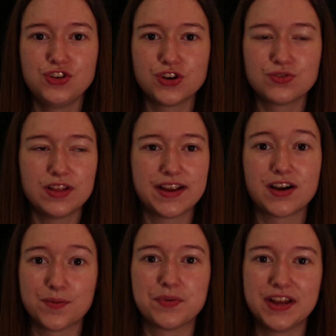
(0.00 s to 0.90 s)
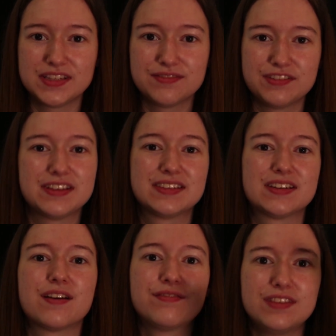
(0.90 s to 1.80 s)
no comprehensive
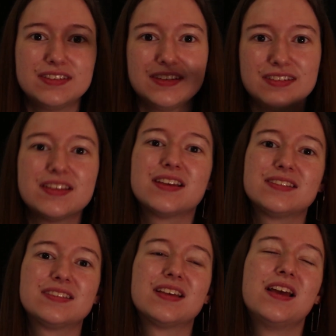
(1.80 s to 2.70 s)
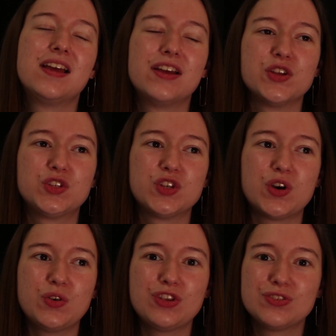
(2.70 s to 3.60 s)
list of this is this.
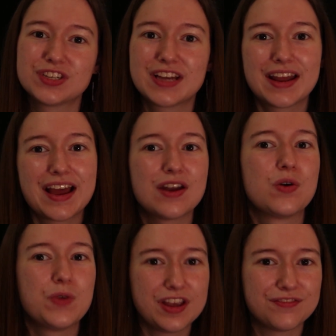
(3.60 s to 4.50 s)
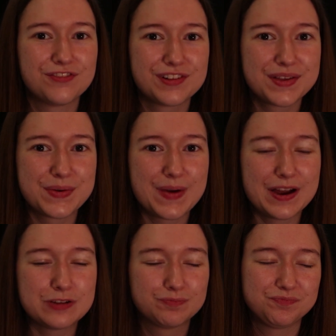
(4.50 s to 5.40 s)
So you just gotta kind of wing it for a little
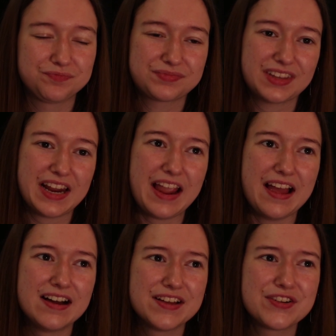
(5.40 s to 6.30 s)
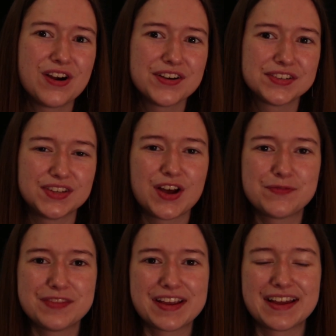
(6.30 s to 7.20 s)
while. There are
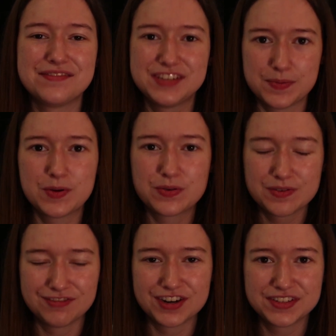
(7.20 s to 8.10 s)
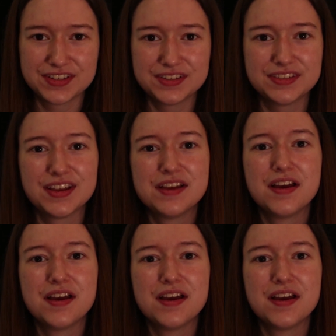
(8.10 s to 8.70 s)
some kind of typical reverses.